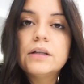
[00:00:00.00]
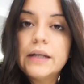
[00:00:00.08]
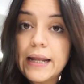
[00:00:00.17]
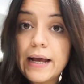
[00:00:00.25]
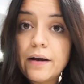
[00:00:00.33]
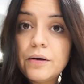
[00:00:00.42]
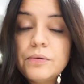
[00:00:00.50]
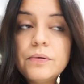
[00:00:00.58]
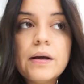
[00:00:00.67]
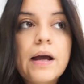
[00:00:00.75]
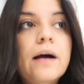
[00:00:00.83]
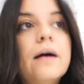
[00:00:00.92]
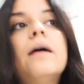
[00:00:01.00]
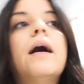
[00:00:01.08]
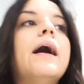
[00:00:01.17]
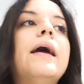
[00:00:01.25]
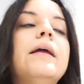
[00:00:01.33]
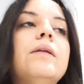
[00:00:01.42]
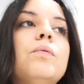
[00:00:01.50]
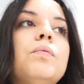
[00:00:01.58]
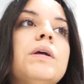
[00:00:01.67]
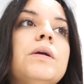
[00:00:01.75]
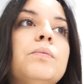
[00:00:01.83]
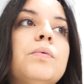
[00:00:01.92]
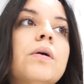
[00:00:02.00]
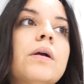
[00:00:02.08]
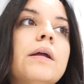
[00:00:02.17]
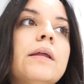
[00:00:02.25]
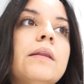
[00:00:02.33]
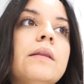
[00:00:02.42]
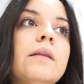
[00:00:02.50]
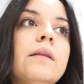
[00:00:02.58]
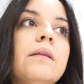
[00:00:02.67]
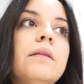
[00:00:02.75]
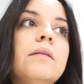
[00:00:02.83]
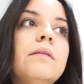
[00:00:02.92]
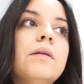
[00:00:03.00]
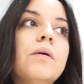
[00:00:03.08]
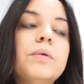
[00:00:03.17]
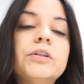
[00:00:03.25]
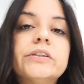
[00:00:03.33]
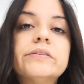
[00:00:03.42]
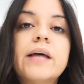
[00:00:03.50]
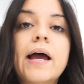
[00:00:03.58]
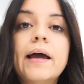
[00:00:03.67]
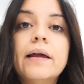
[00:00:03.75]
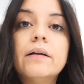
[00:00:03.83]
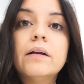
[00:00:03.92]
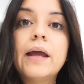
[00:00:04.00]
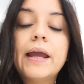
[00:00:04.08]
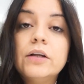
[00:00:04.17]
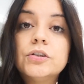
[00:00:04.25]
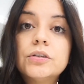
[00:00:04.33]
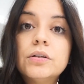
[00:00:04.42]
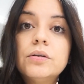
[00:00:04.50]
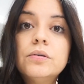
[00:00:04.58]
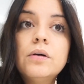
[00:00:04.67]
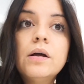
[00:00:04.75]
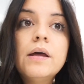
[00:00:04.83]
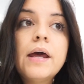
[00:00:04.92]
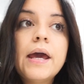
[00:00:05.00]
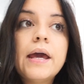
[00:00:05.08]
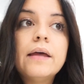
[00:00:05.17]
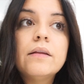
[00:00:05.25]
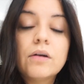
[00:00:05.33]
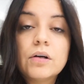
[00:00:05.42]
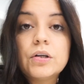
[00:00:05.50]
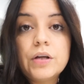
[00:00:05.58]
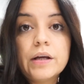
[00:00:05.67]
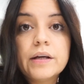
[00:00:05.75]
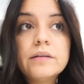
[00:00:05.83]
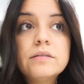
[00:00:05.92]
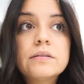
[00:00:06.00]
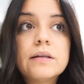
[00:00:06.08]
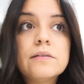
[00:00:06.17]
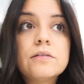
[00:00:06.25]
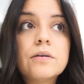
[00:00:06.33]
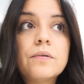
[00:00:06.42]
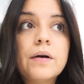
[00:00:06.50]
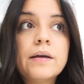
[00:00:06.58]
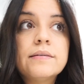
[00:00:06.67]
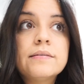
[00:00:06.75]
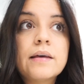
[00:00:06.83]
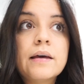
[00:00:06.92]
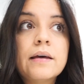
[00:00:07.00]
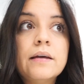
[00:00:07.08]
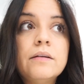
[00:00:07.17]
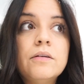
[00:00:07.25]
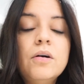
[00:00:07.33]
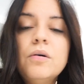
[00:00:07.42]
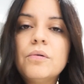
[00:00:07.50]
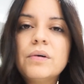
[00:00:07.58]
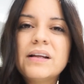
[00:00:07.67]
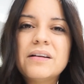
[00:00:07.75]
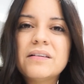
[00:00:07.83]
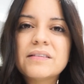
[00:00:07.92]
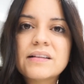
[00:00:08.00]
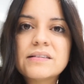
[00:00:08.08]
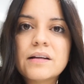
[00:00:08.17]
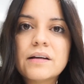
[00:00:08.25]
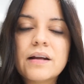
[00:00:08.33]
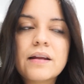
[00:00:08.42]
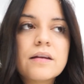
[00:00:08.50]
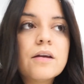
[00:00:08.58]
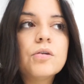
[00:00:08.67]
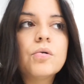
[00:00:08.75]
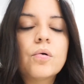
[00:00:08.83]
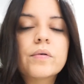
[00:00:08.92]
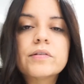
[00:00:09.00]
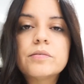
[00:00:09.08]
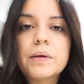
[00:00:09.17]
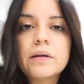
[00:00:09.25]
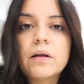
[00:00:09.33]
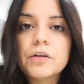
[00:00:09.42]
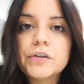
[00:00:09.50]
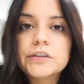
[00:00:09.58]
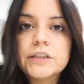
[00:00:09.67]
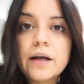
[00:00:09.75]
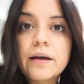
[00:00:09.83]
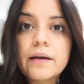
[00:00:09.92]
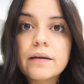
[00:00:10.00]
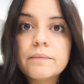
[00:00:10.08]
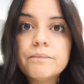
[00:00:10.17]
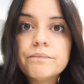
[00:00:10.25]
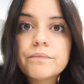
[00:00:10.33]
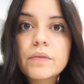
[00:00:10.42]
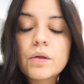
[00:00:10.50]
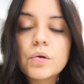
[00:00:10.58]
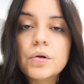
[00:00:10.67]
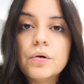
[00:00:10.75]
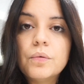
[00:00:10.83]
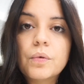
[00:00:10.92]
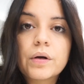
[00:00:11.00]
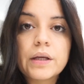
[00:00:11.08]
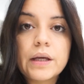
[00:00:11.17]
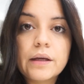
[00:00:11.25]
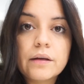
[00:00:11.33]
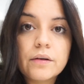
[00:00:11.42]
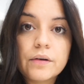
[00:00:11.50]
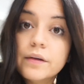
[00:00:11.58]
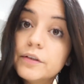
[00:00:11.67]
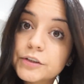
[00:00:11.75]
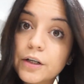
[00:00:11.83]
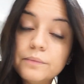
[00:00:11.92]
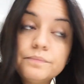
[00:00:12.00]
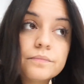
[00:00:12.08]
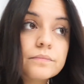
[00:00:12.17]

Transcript: now. And we were in, we just had Angelo, our youngest, and so I said, no, that's not a good idea. You already spend all your time, working your other job,